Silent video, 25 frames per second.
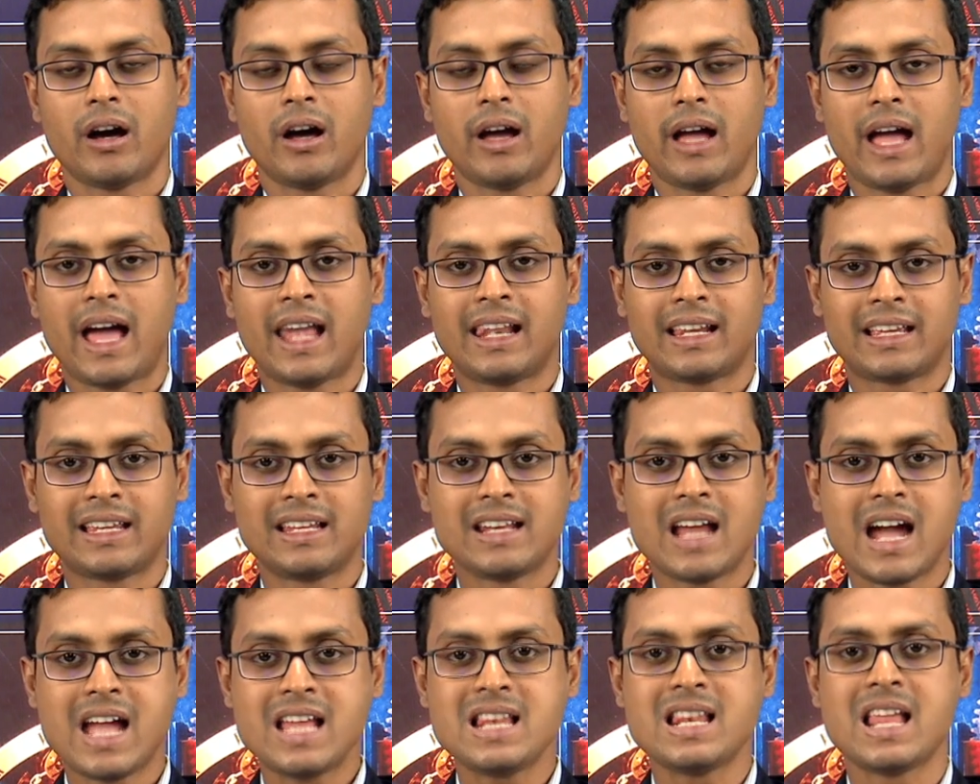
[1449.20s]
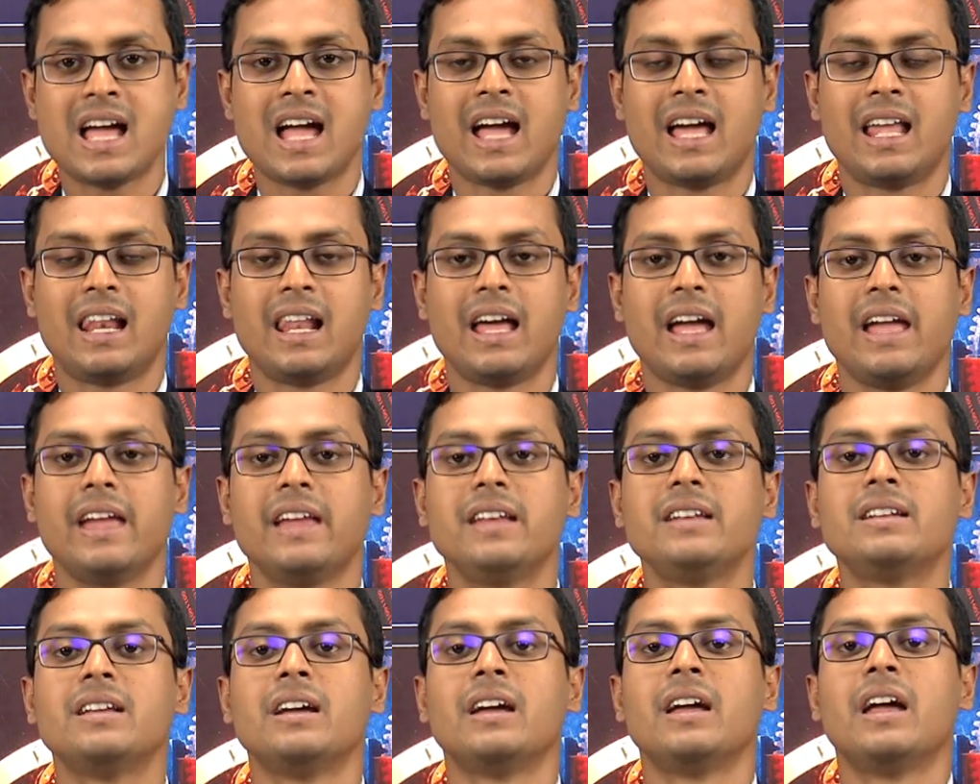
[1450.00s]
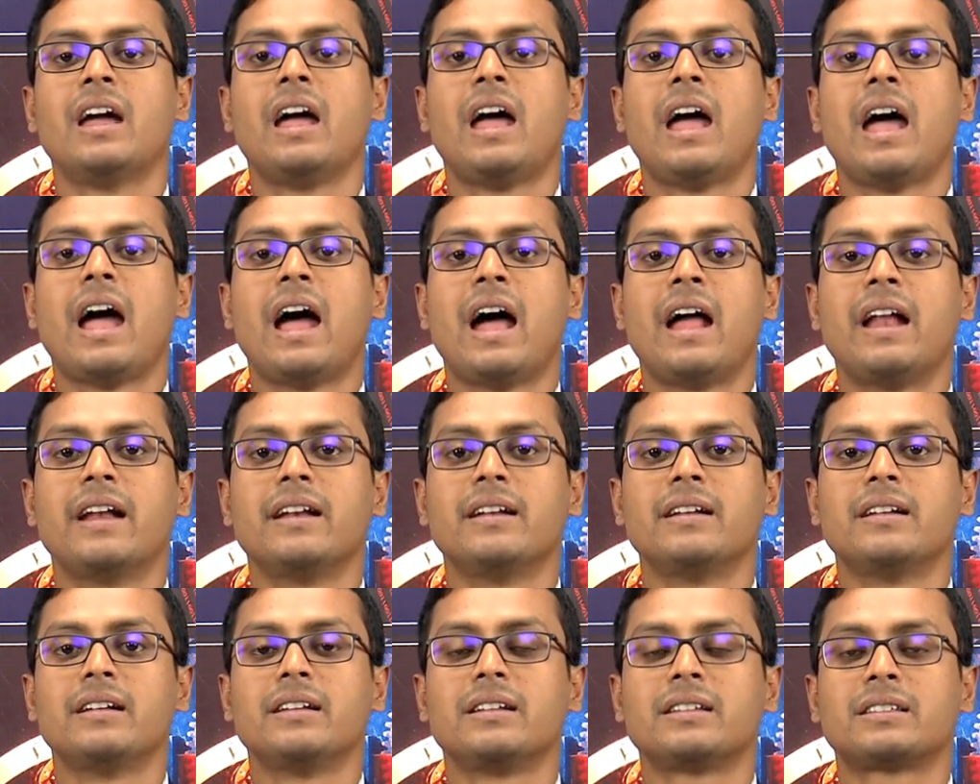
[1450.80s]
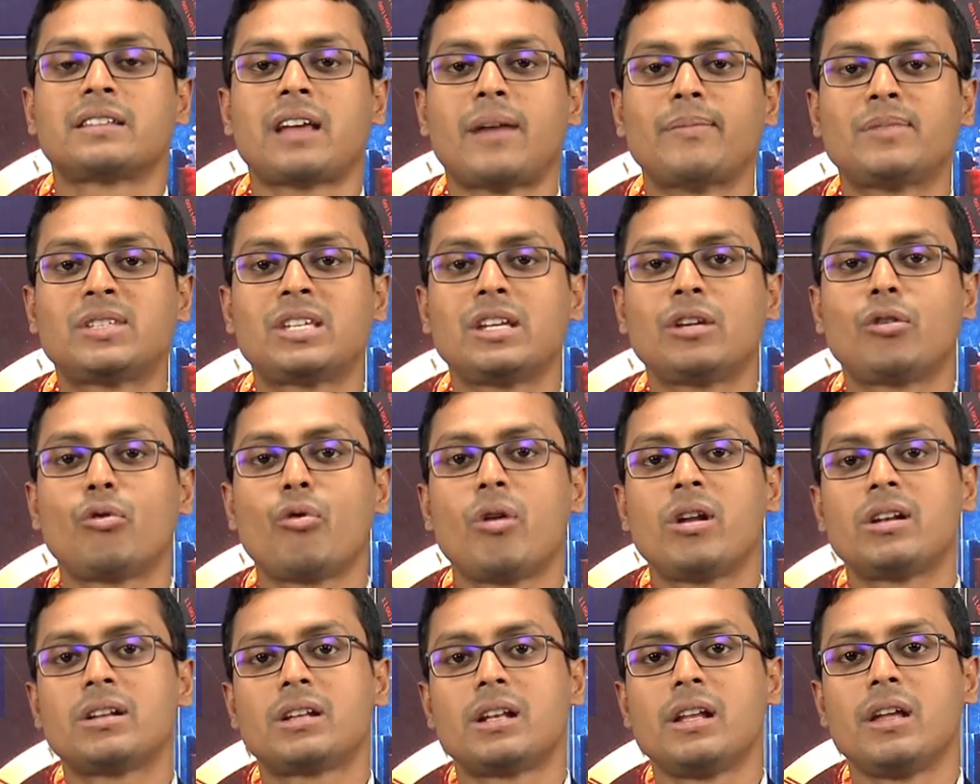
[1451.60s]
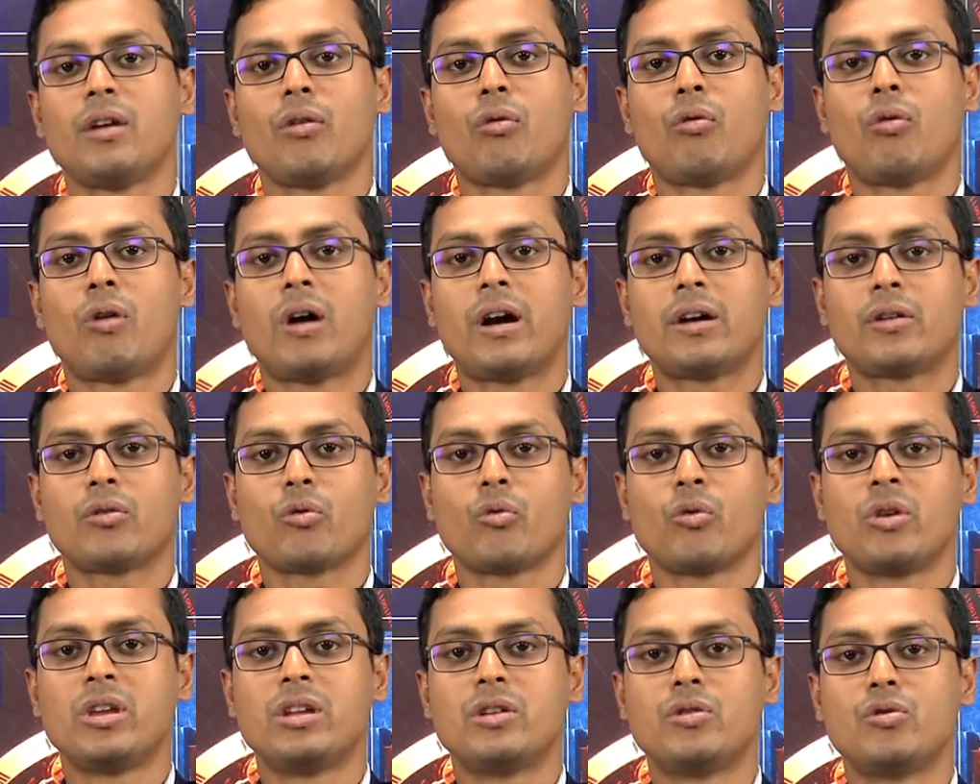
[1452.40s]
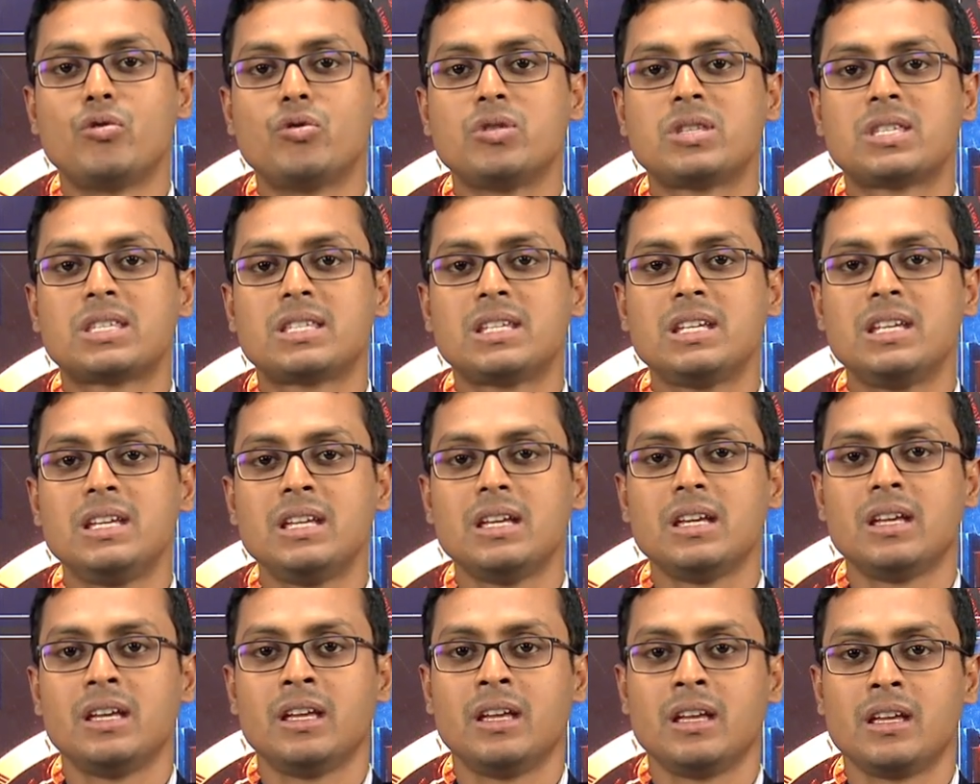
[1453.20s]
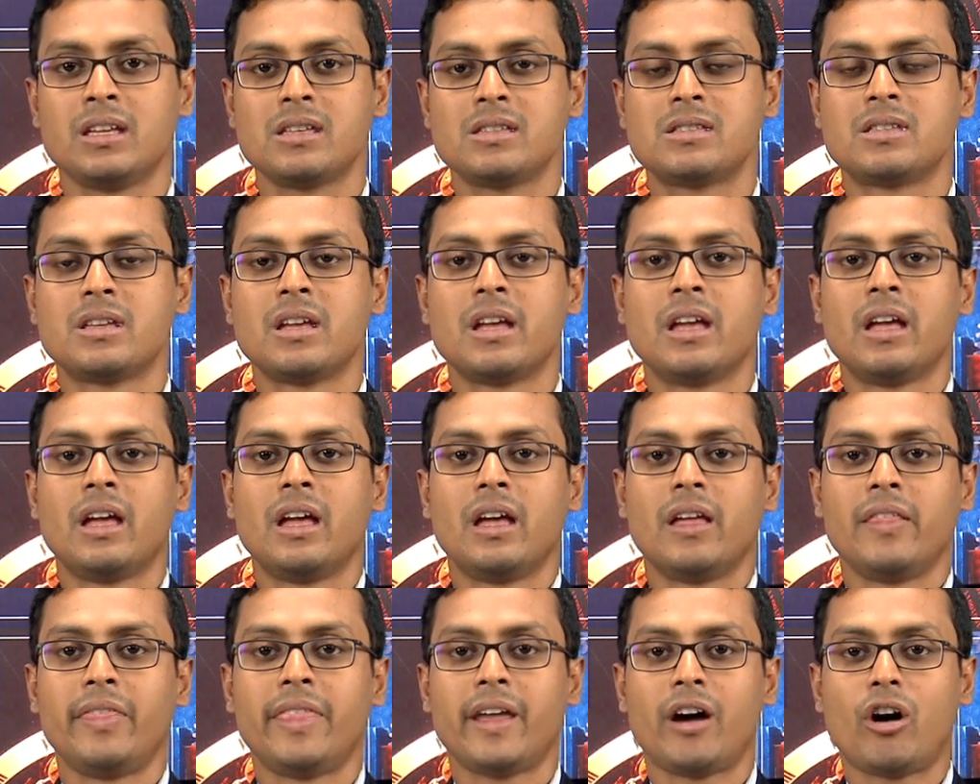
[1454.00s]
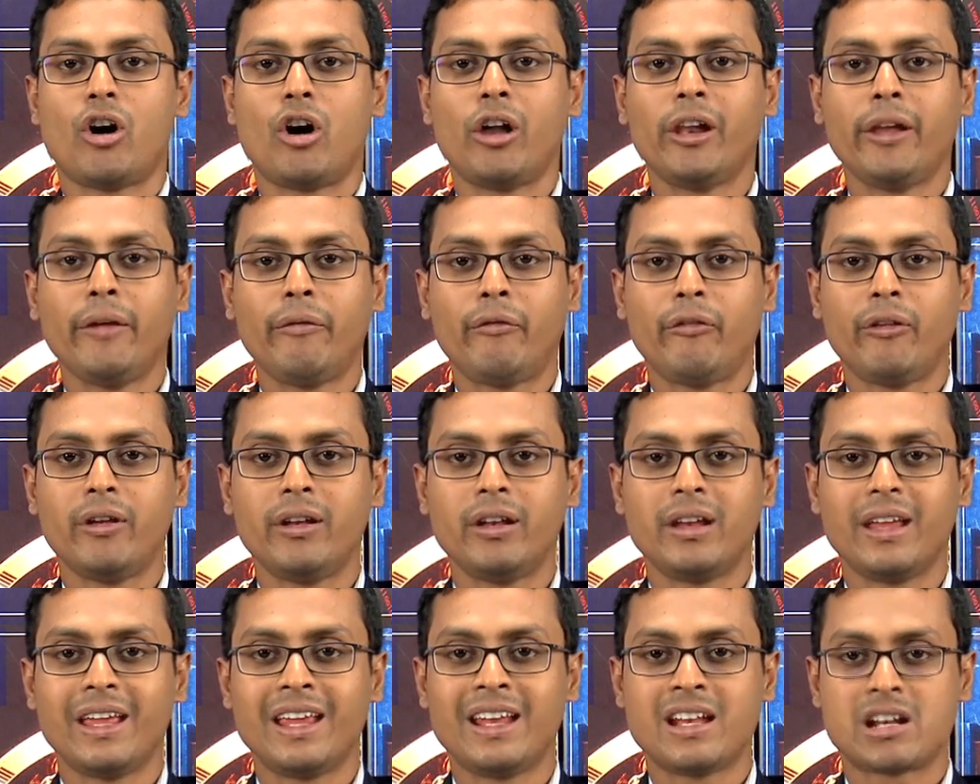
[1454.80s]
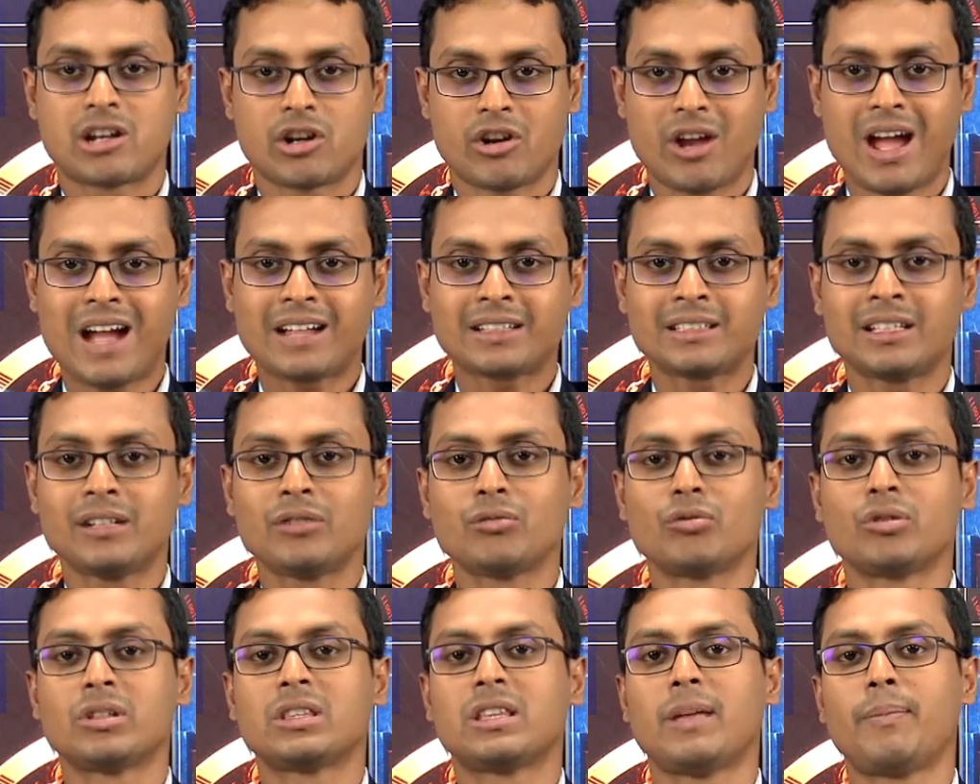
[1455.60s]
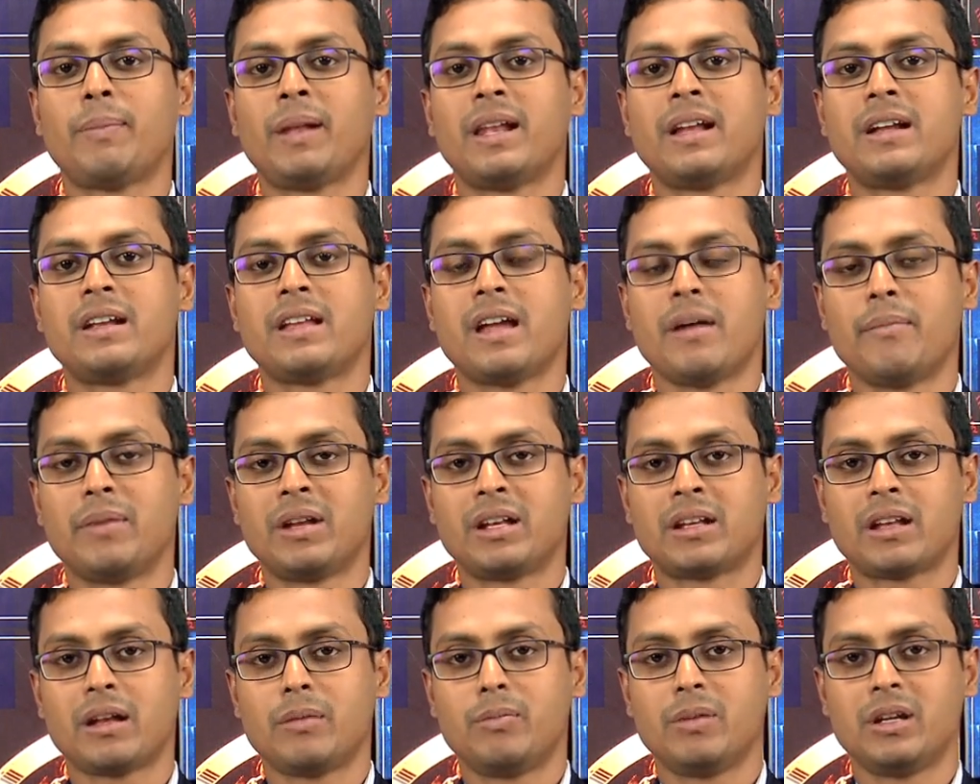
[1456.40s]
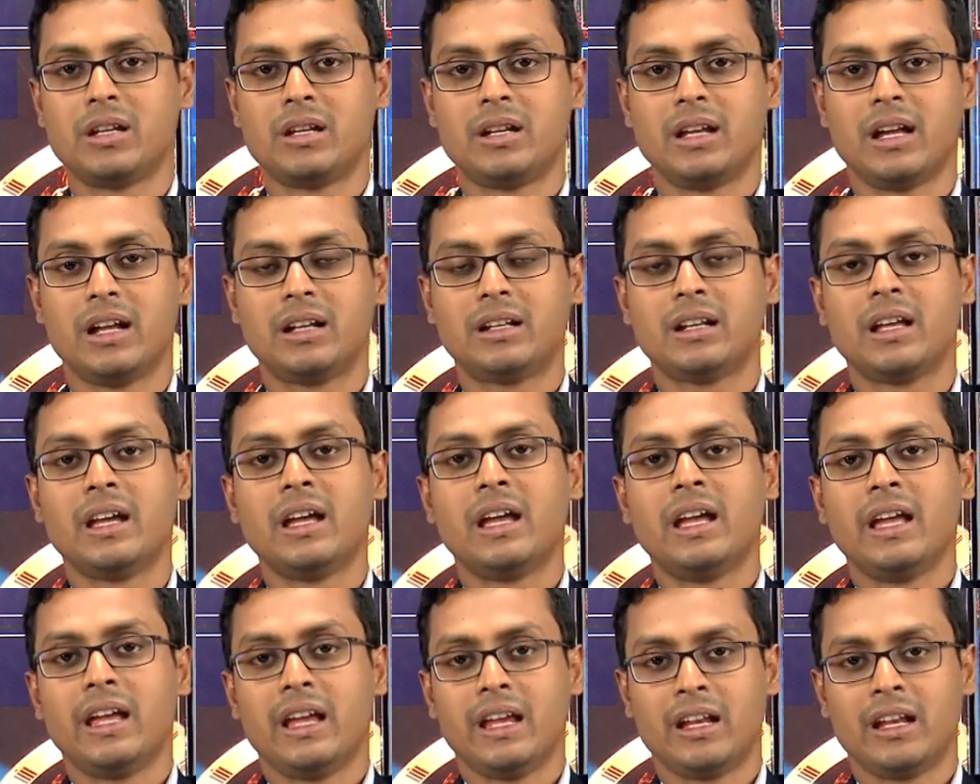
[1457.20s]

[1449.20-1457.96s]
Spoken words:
alkynyl halide, and subsequently what we do see is the olefin interaction with the palladium intermediate,